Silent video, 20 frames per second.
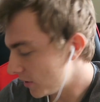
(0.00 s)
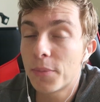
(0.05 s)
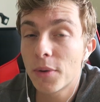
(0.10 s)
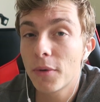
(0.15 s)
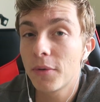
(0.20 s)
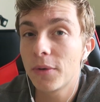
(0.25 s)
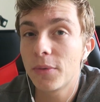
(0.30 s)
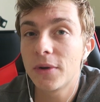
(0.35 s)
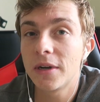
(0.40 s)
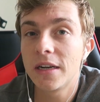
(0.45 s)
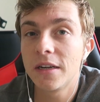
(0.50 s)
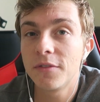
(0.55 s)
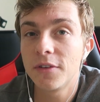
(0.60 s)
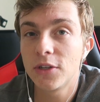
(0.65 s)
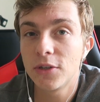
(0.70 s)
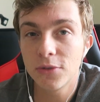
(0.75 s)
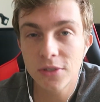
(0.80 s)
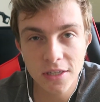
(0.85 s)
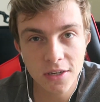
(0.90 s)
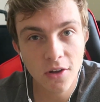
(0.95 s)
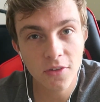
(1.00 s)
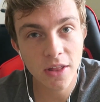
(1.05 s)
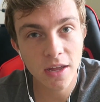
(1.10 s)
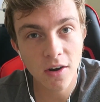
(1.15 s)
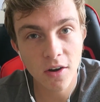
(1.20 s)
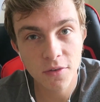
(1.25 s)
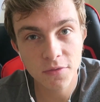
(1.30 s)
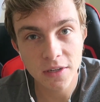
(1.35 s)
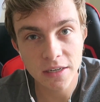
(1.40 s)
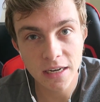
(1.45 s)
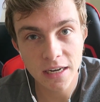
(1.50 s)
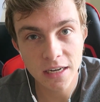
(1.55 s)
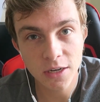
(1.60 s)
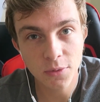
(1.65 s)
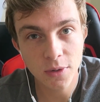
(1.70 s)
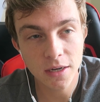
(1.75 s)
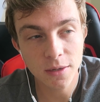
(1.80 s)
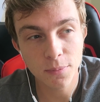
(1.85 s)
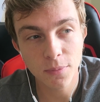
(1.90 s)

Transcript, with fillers: I probably wouldn't even use it all that often anyway,